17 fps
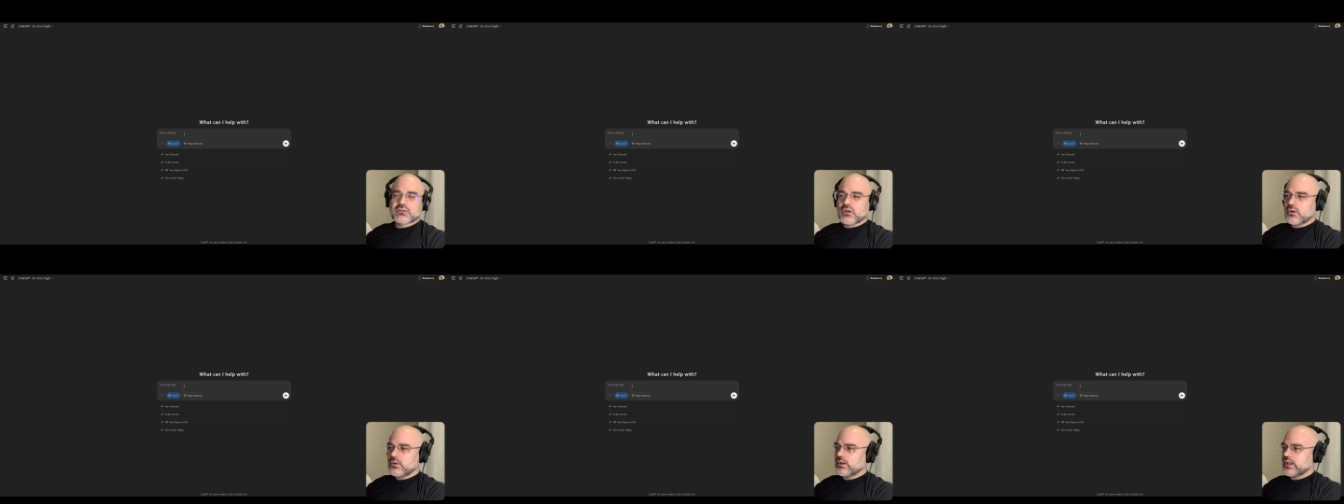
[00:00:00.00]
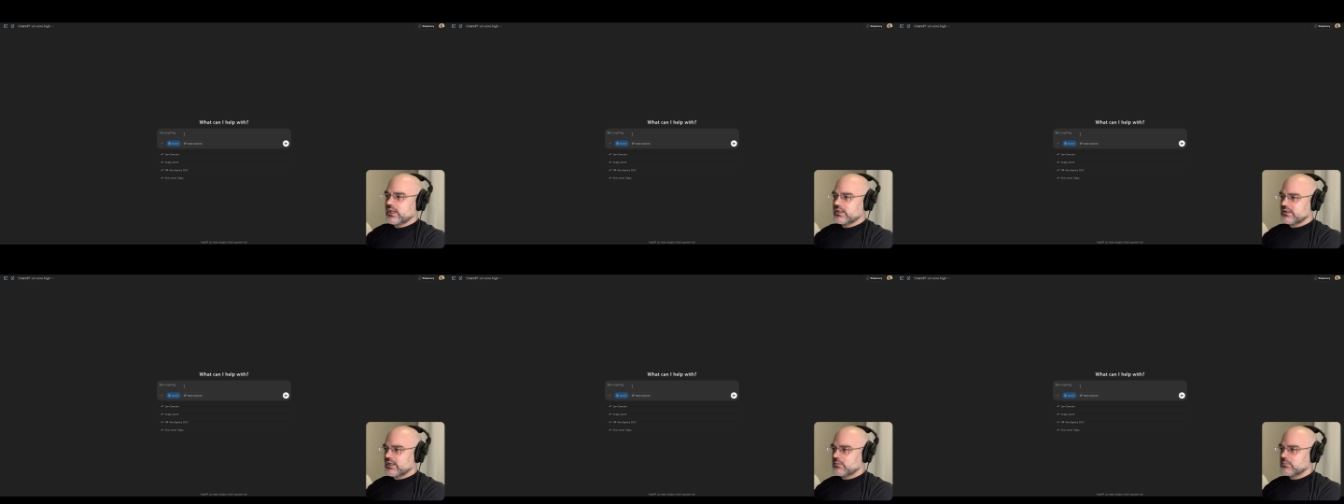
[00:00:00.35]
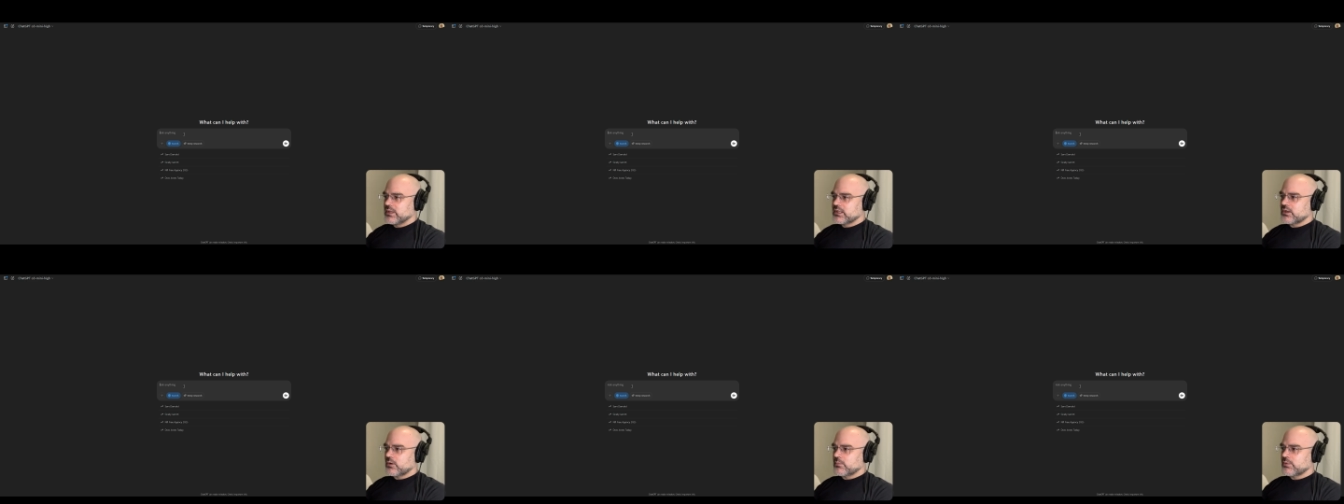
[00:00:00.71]
go ahead and
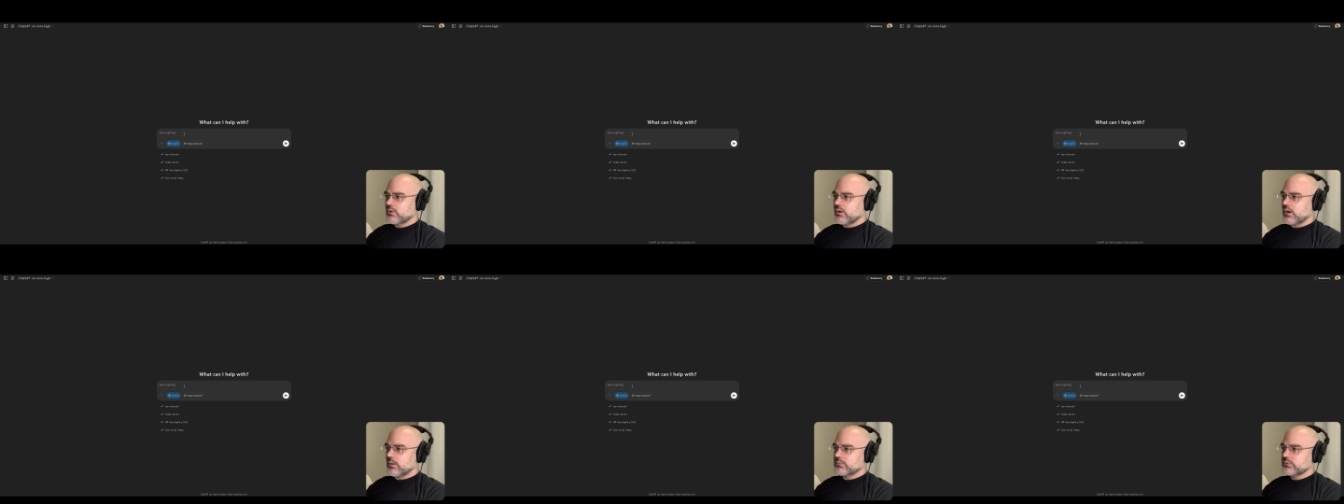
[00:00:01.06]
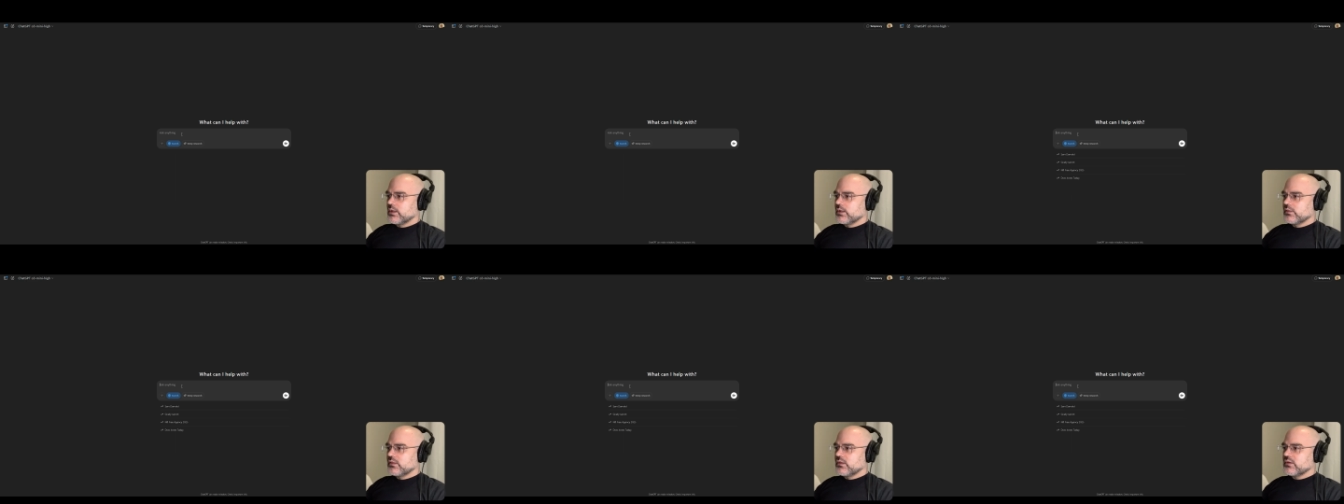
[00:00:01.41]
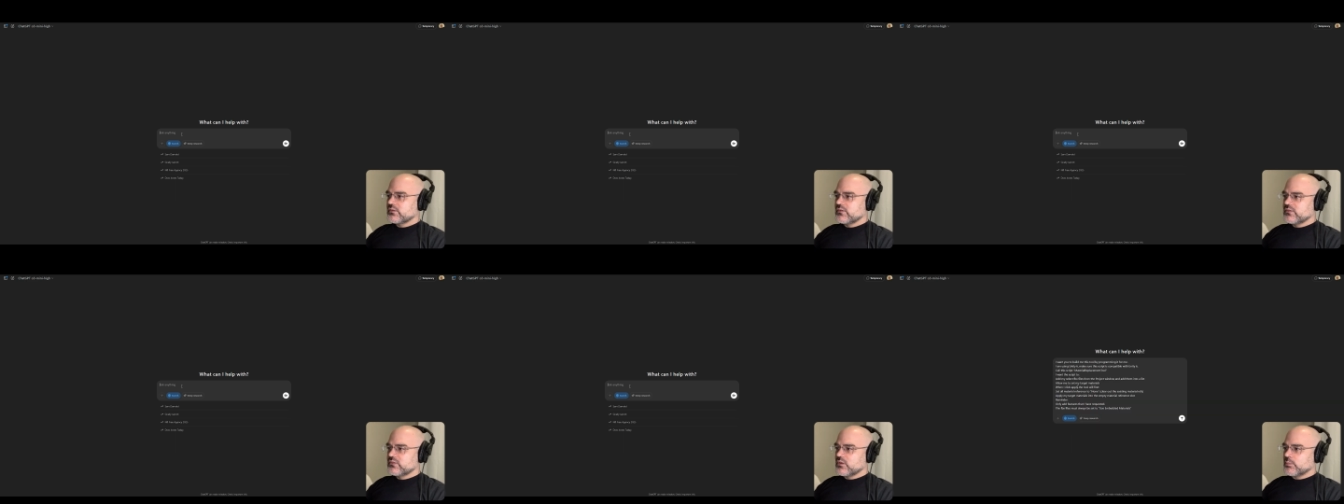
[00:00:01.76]
make our prompt.
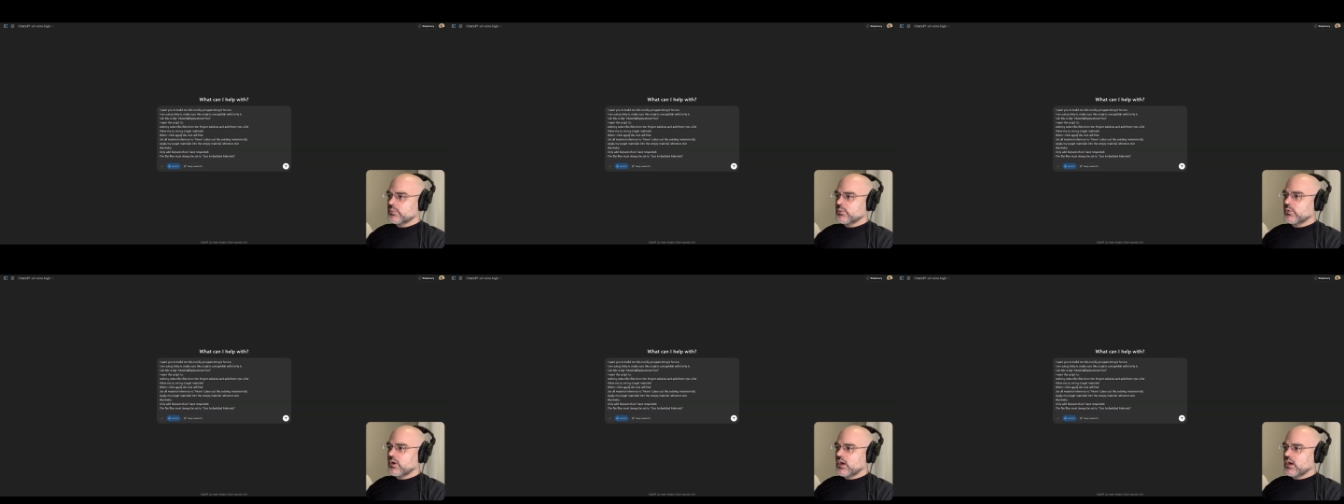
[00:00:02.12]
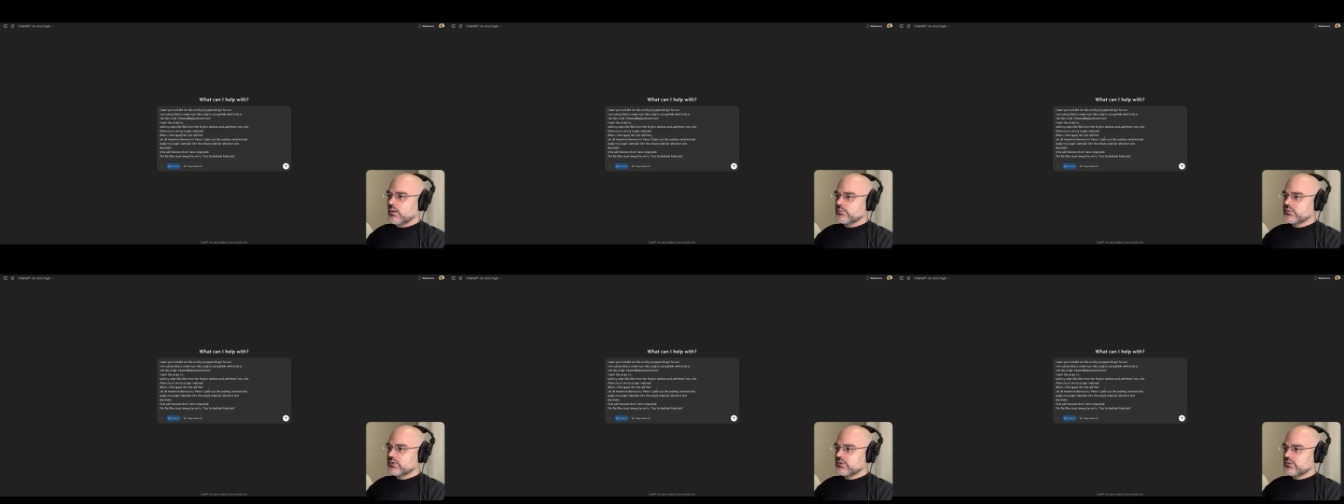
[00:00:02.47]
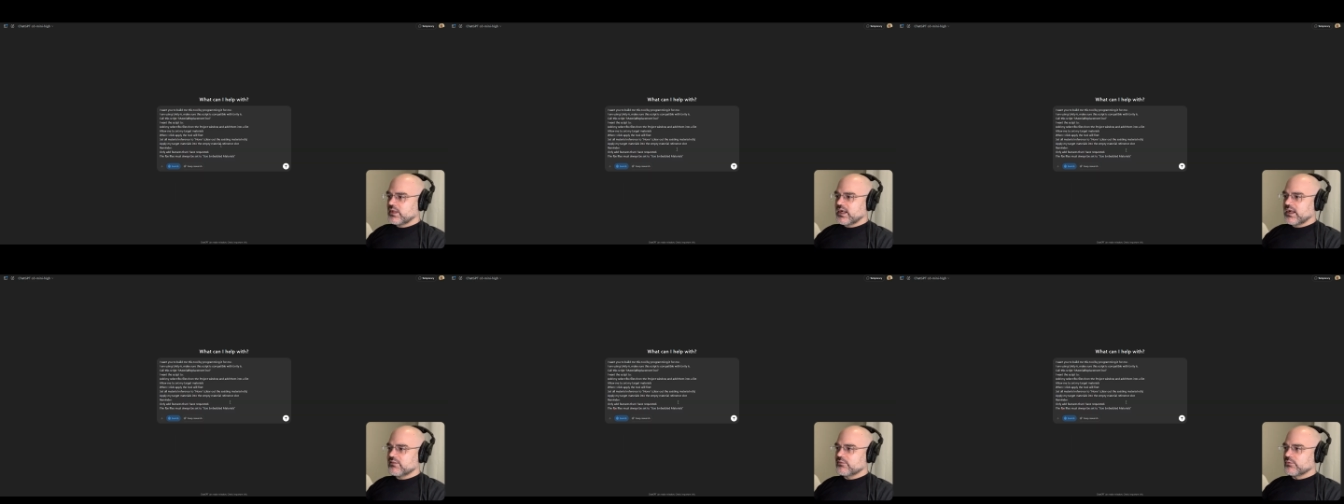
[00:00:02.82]
This is the prompt
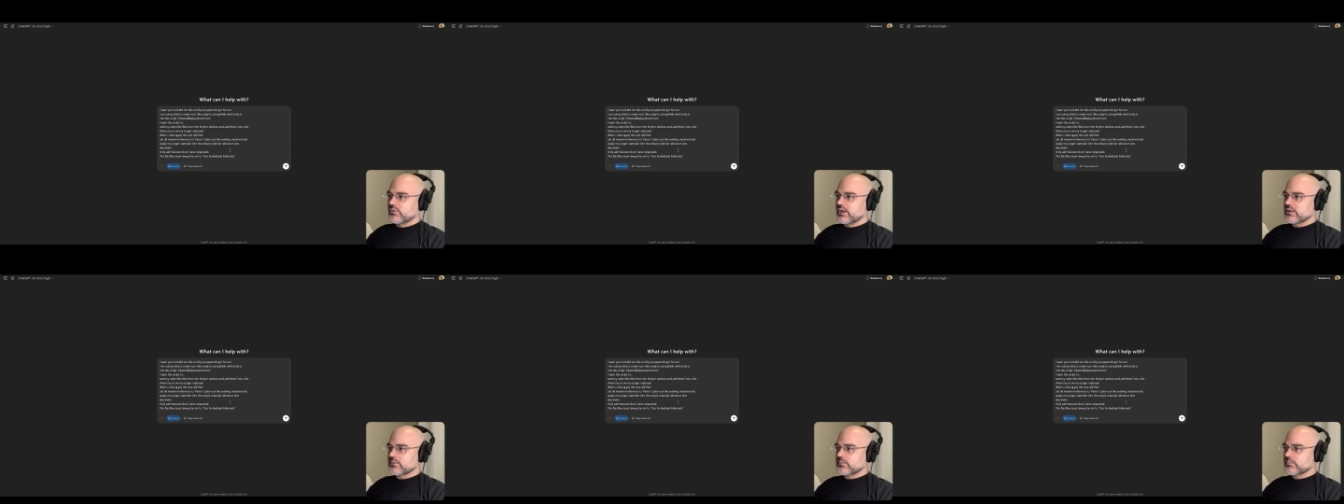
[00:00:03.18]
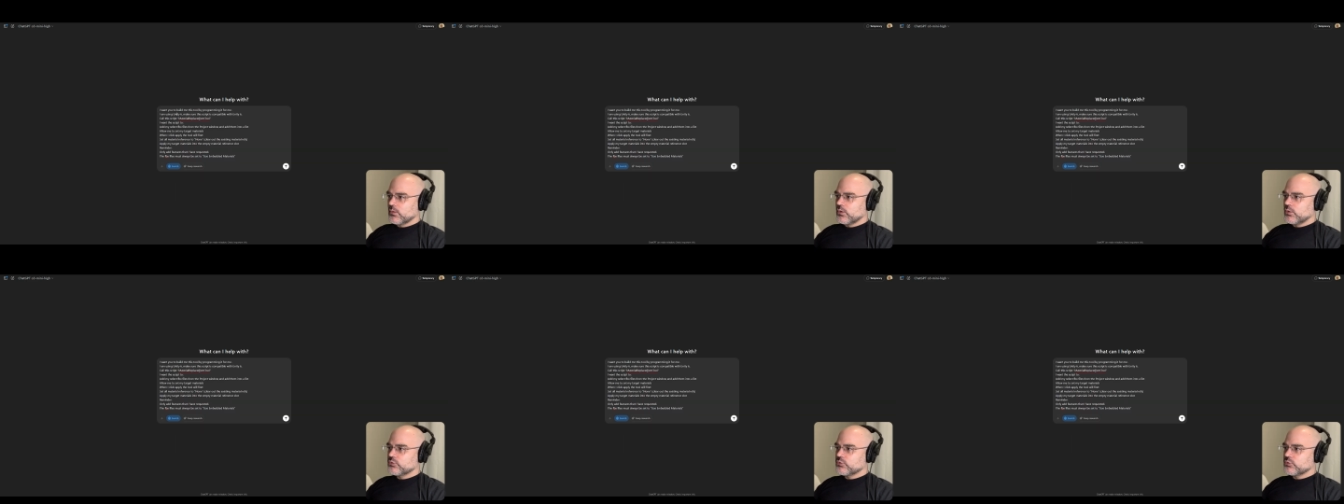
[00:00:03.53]
that I've written.